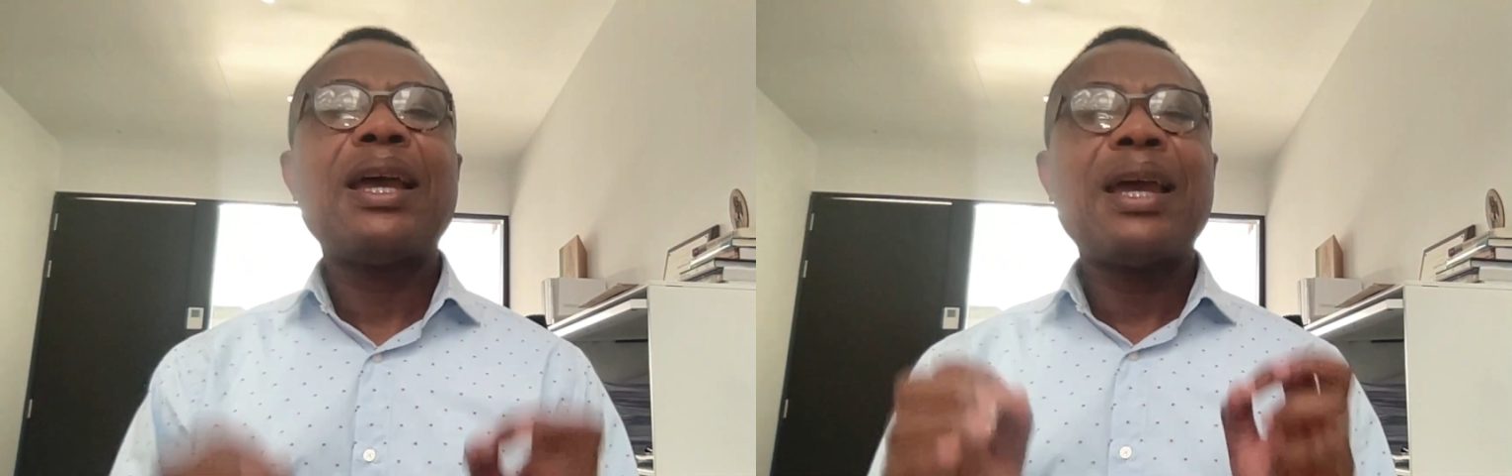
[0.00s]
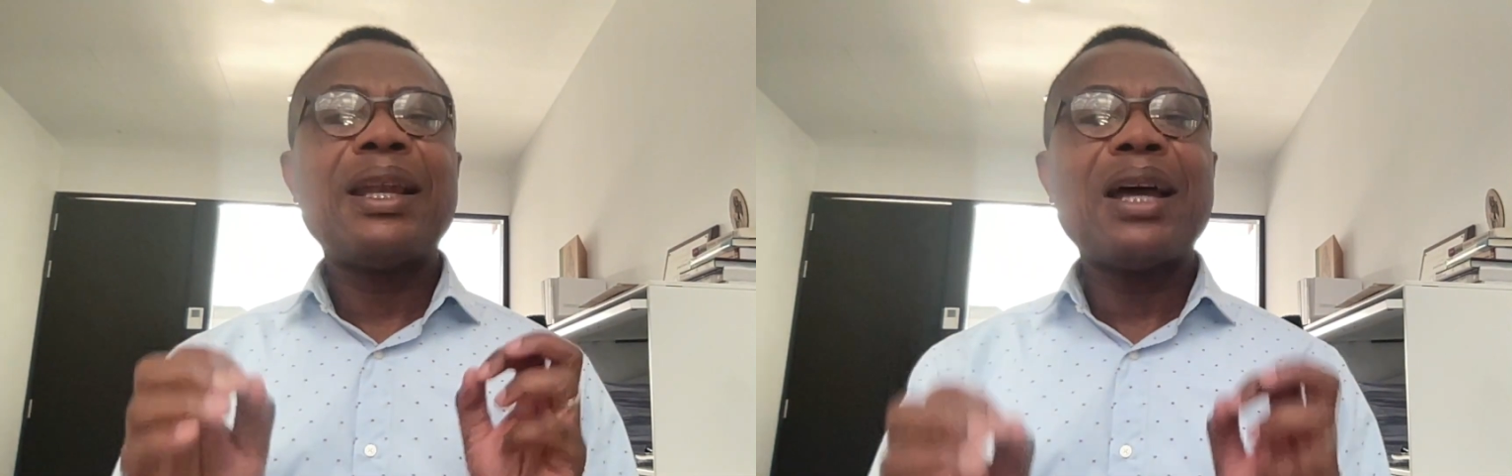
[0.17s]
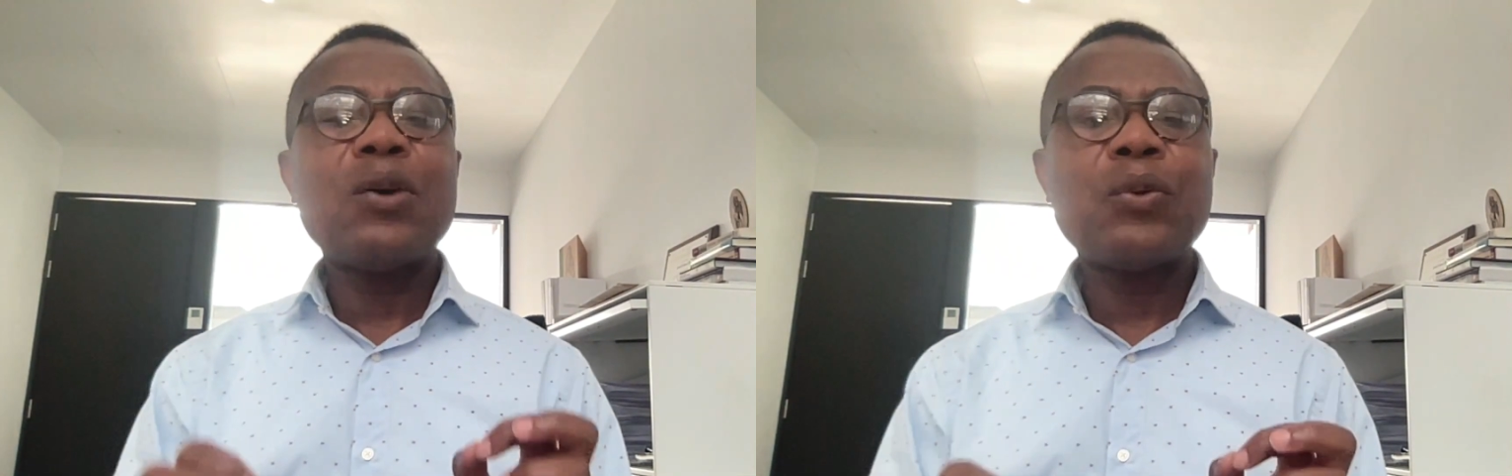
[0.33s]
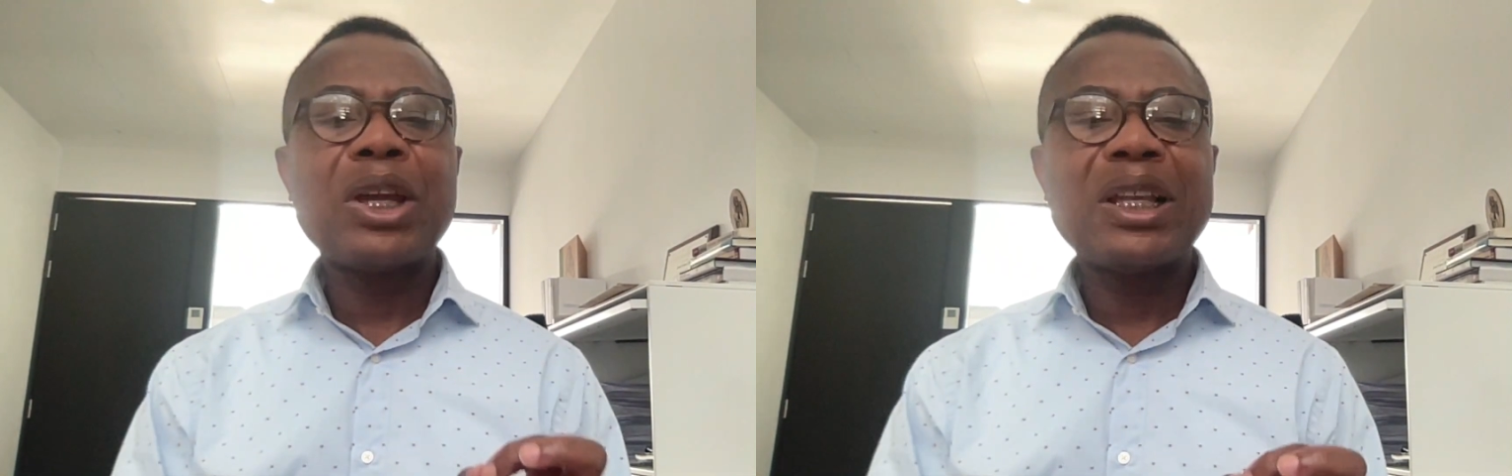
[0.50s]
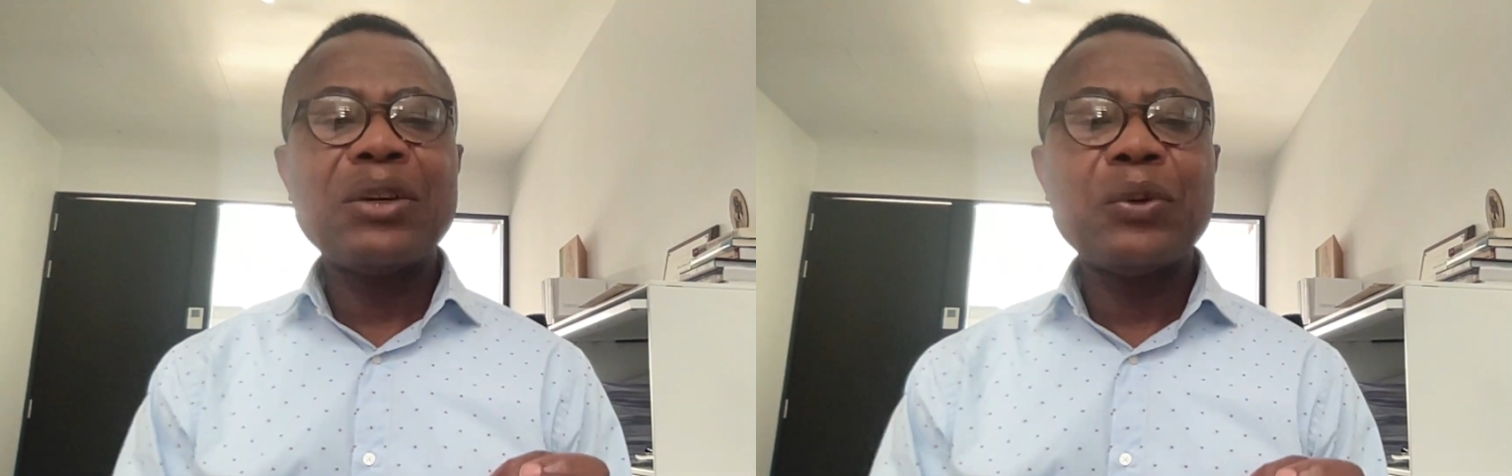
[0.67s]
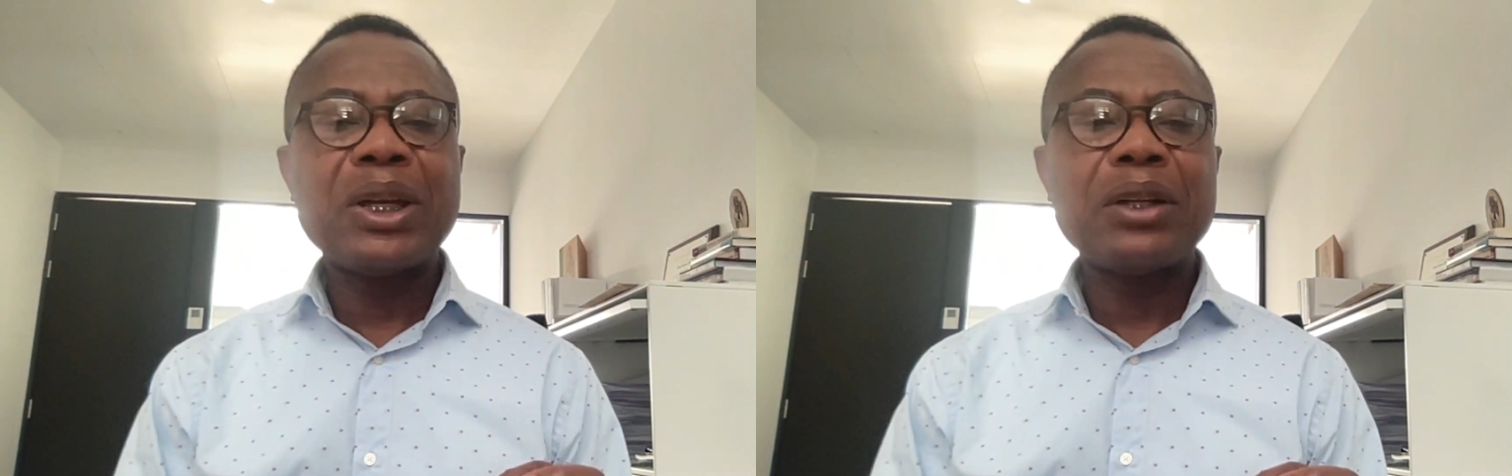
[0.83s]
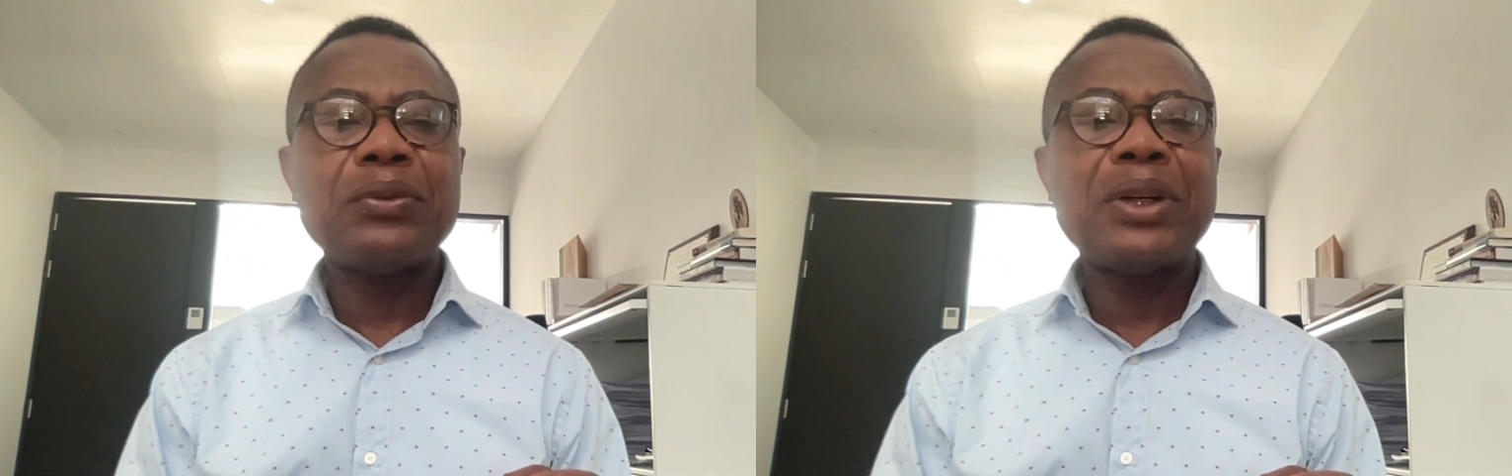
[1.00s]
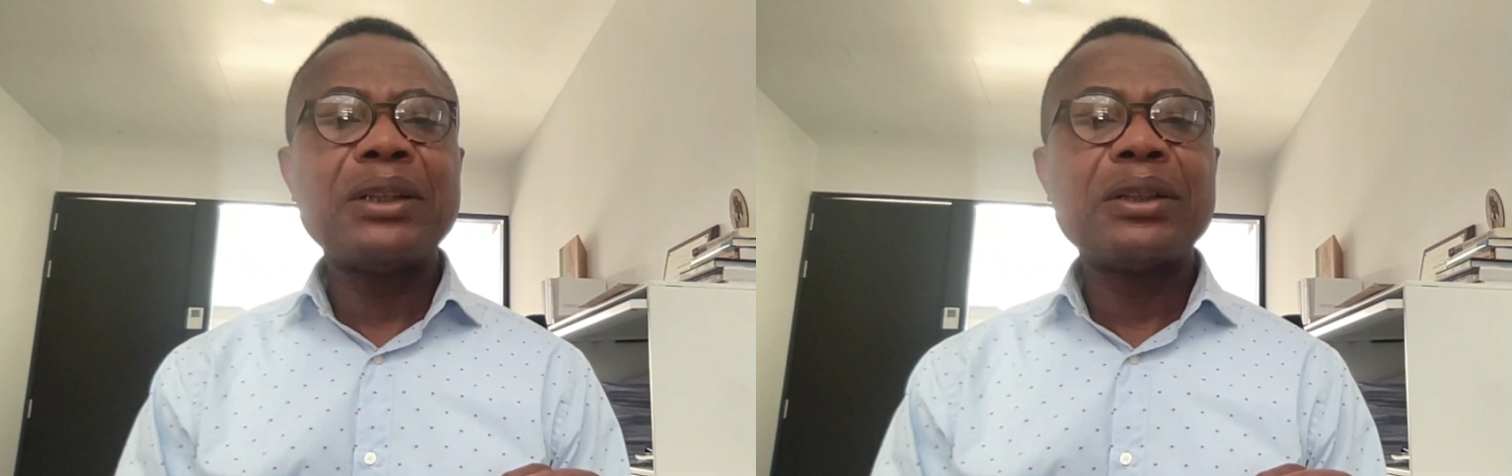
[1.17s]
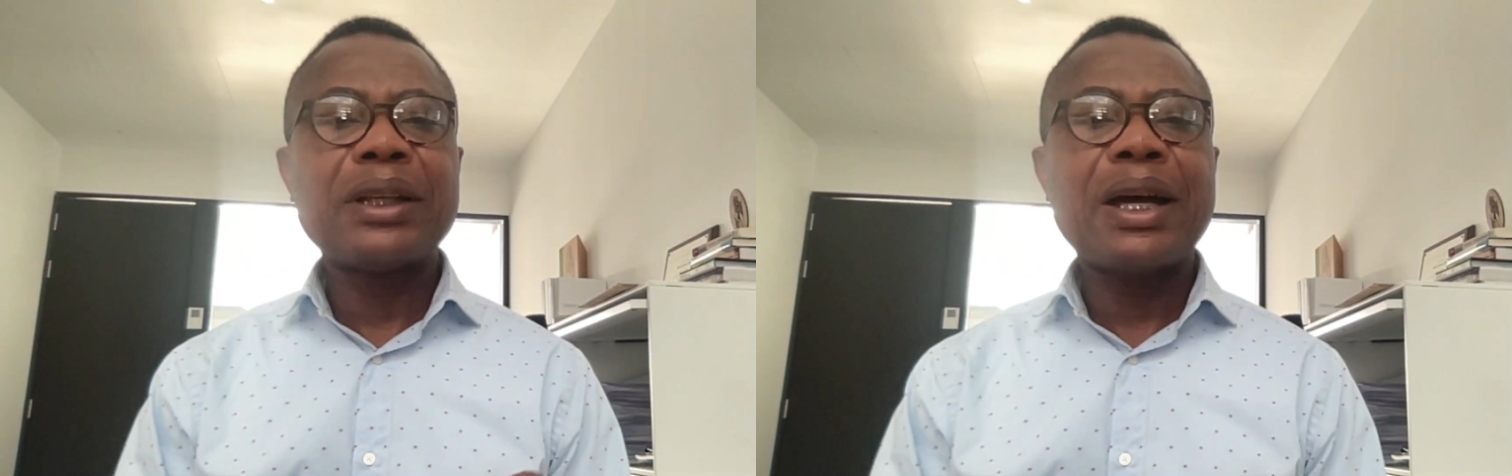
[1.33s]
and how quickly we can
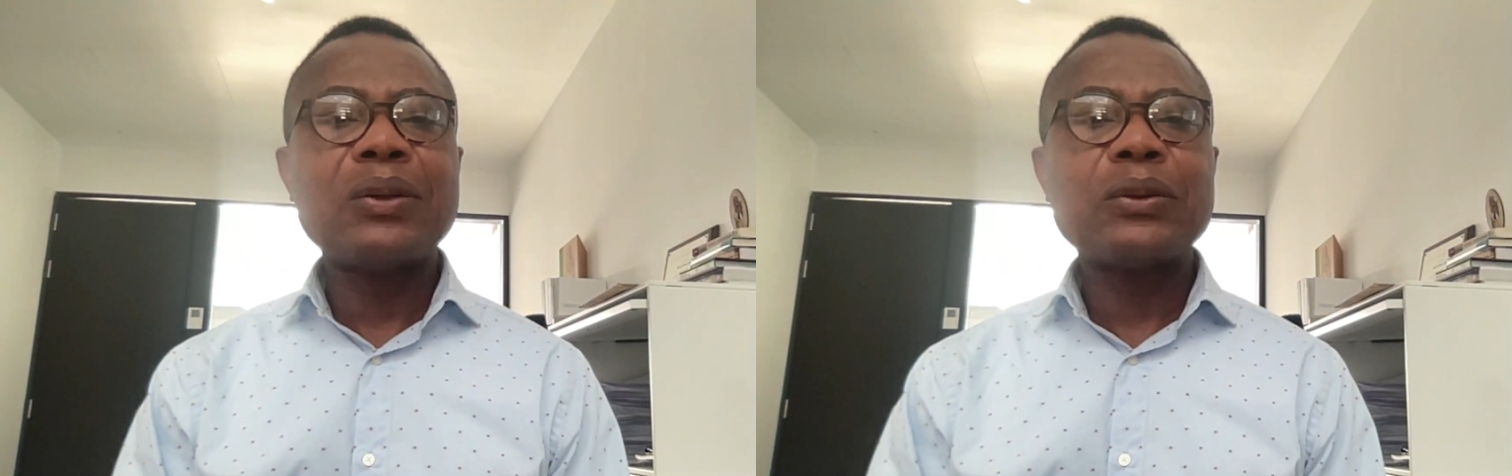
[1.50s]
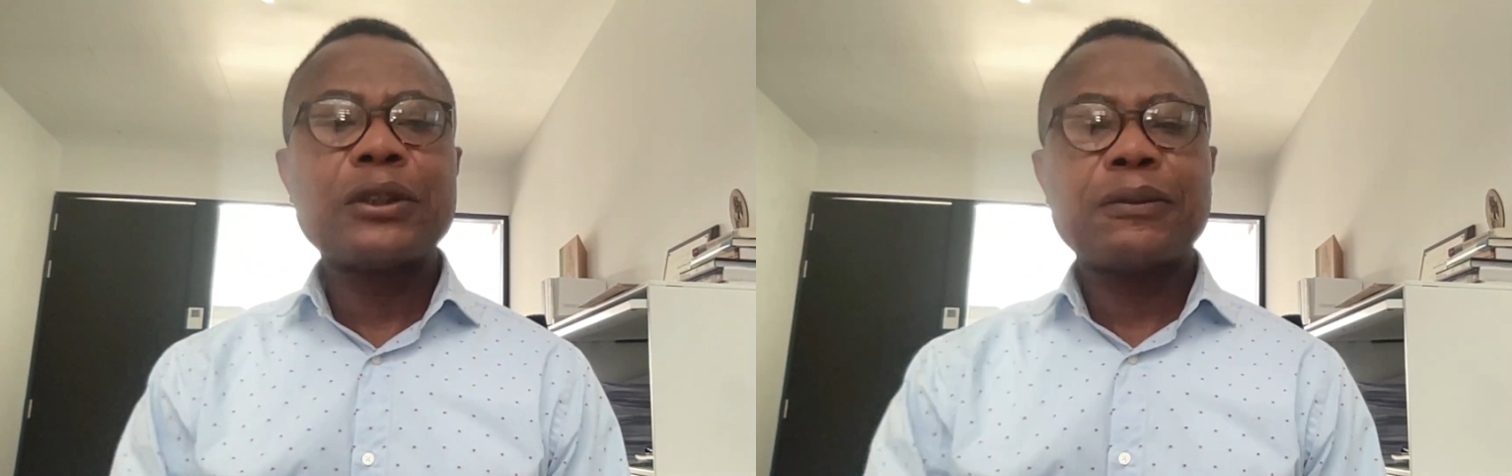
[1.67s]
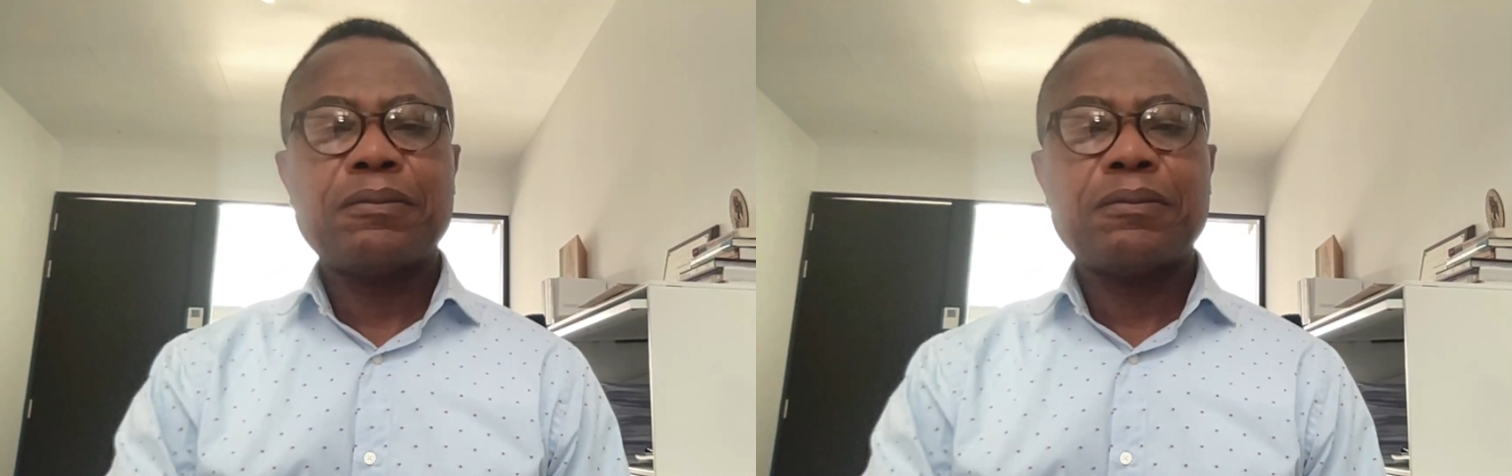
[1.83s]
rent it out.